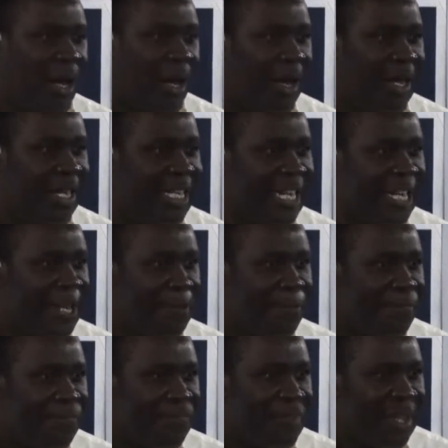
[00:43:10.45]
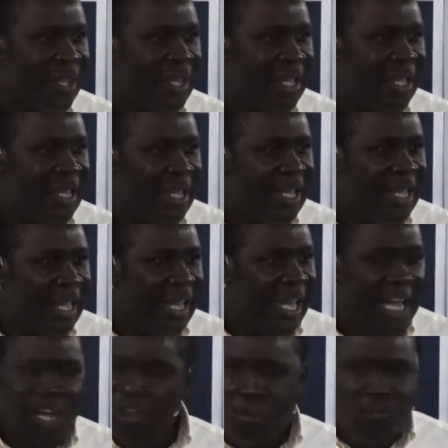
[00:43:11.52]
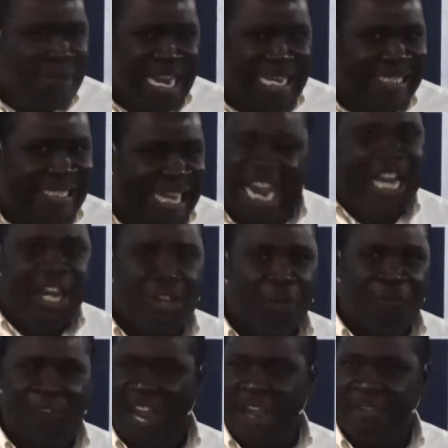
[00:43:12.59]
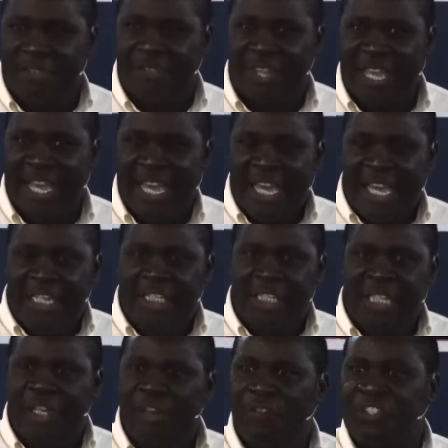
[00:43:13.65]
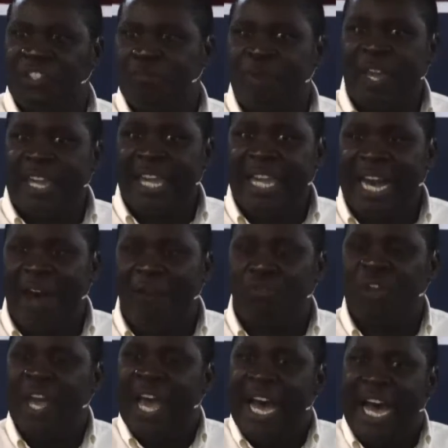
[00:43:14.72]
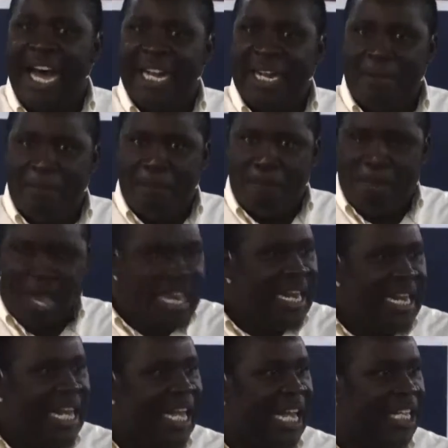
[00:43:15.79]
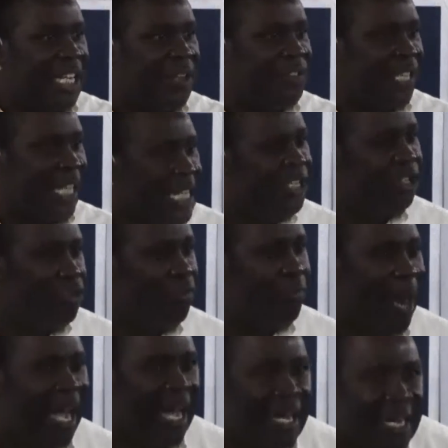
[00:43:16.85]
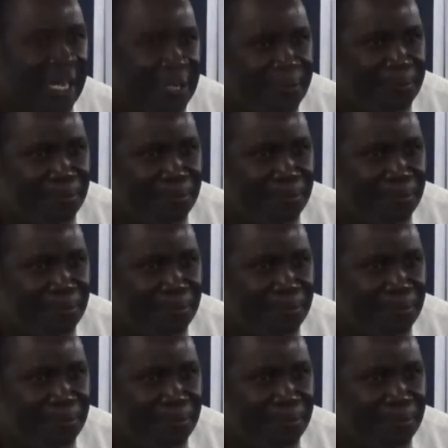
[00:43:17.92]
God and you maintain your faith instead of speaking out and many negatives hit you back.